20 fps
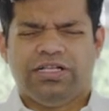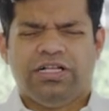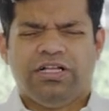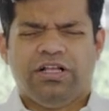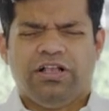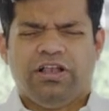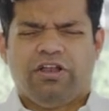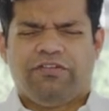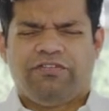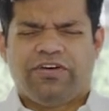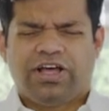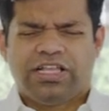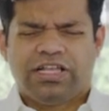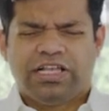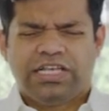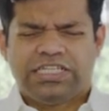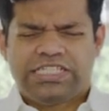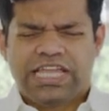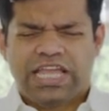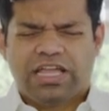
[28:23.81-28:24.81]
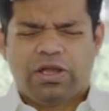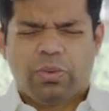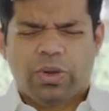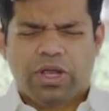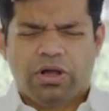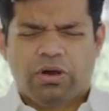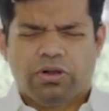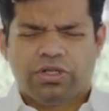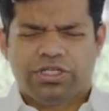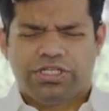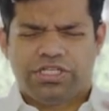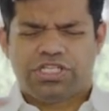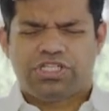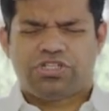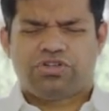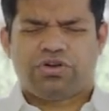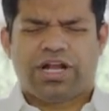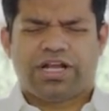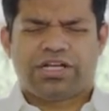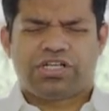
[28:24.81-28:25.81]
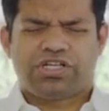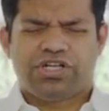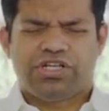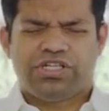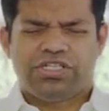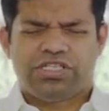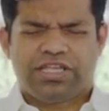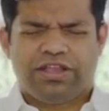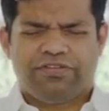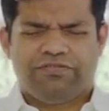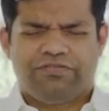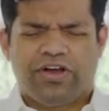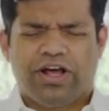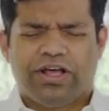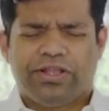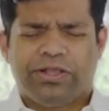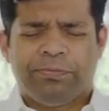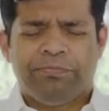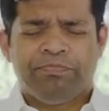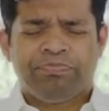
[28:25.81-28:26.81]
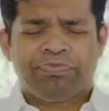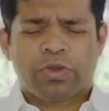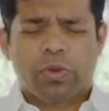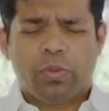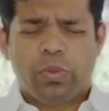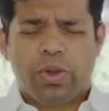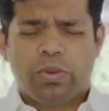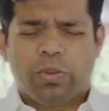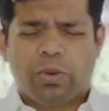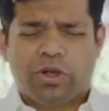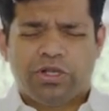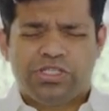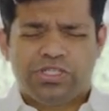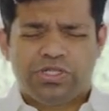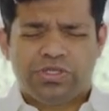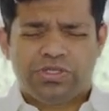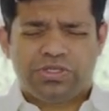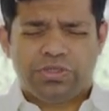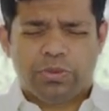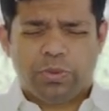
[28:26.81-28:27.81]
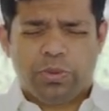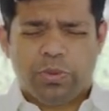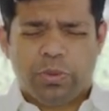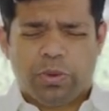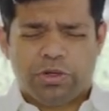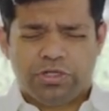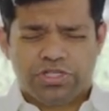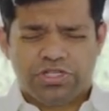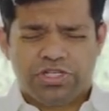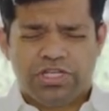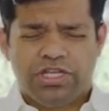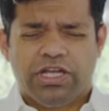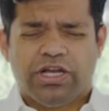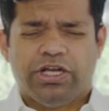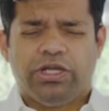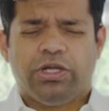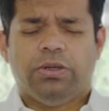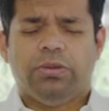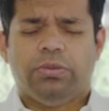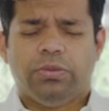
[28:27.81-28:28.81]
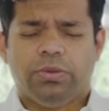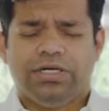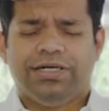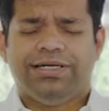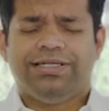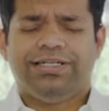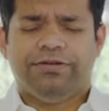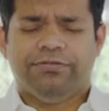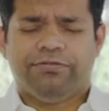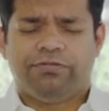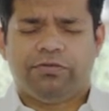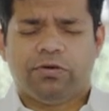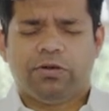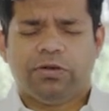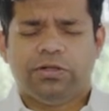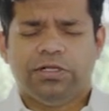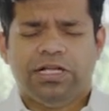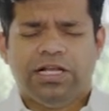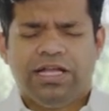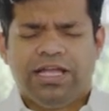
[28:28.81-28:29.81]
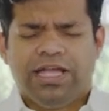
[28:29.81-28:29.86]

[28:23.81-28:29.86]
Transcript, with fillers: Lord, Father, take away all the distractions. And Father, we want to we want to hear your word in full.